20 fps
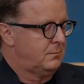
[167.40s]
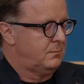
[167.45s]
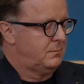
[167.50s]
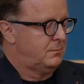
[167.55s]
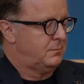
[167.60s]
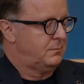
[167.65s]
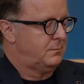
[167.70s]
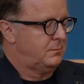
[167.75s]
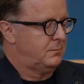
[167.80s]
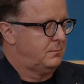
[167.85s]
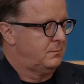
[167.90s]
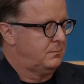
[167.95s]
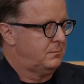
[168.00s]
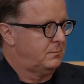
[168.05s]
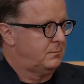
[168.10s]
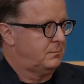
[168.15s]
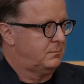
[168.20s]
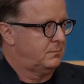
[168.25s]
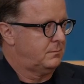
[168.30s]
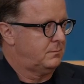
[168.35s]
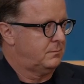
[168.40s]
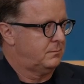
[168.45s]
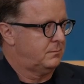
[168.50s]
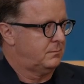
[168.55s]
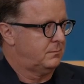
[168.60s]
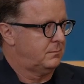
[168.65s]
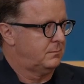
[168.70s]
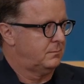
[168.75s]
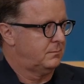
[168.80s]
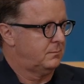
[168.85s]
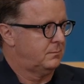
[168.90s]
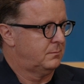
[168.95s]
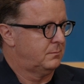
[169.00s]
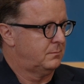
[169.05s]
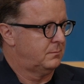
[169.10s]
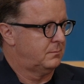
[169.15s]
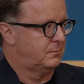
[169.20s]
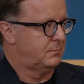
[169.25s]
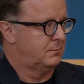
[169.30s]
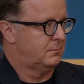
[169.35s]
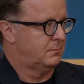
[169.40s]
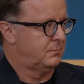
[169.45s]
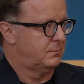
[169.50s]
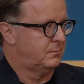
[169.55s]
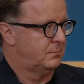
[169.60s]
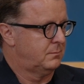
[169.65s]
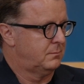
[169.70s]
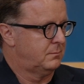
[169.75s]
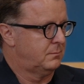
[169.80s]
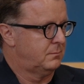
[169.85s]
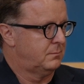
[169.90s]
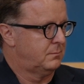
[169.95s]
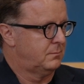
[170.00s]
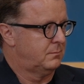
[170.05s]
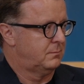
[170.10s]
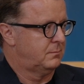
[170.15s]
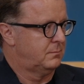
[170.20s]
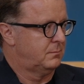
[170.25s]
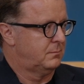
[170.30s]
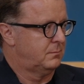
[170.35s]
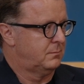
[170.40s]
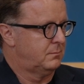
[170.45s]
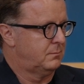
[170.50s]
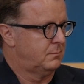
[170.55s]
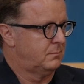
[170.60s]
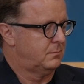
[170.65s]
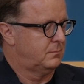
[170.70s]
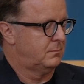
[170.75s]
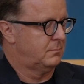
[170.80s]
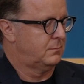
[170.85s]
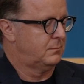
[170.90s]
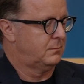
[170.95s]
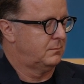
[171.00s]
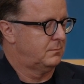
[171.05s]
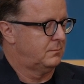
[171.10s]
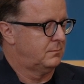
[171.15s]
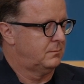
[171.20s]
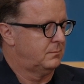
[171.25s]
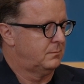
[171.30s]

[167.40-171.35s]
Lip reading: This person isn't speaking.